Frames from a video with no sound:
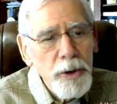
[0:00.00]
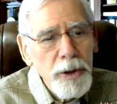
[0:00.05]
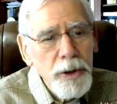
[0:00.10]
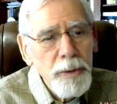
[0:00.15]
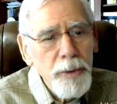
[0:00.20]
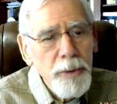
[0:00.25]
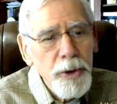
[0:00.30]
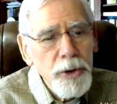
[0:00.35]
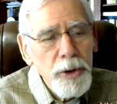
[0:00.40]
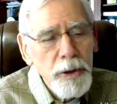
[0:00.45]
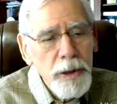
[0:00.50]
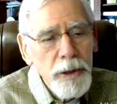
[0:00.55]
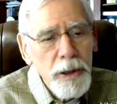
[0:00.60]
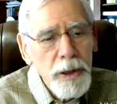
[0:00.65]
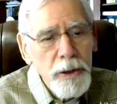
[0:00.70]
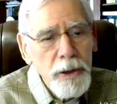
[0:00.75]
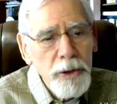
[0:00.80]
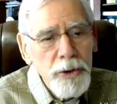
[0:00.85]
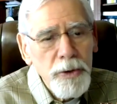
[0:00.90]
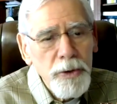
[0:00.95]
commercial and
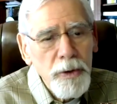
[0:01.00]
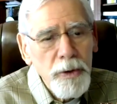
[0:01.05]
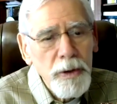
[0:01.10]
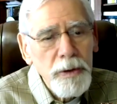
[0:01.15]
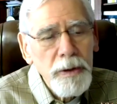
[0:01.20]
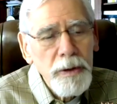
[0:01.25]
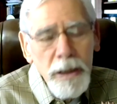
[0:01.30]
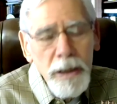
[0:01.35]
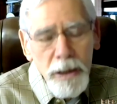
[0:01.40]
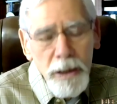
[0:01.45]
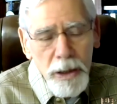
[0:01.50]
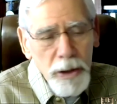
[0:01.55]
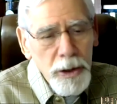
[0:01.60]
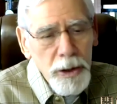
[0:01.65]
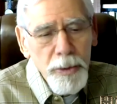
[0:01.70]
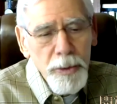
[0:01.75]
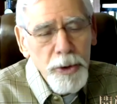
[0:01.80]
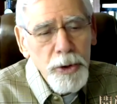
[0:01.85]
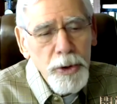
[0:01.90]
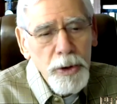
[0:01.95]
industrial or
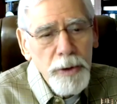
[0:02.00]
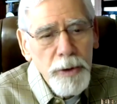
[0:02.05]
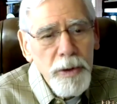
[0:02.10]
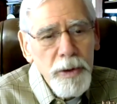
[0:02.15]
commercial and